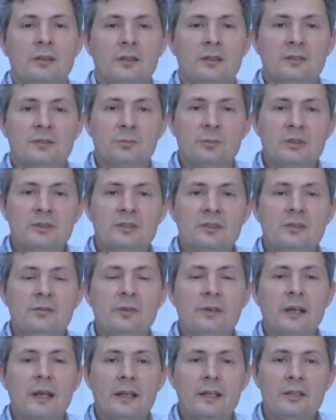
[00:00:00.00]
a
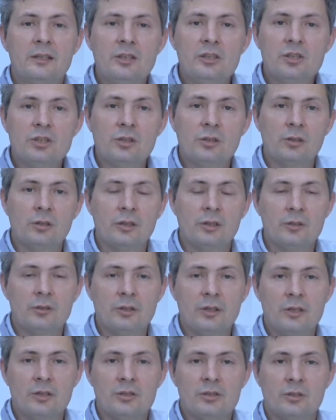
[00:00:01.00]
specific additional
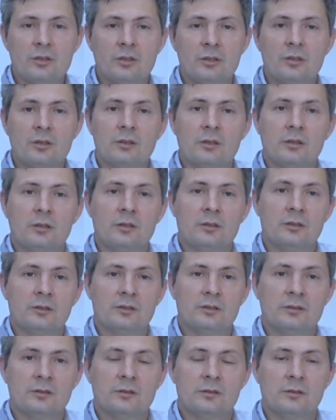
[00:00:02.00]

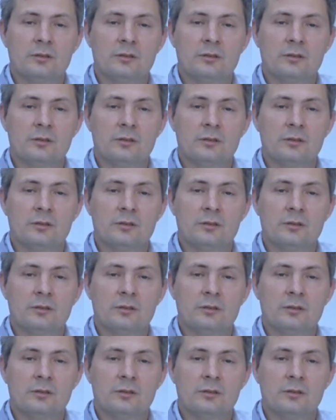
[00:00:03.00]
educational uh,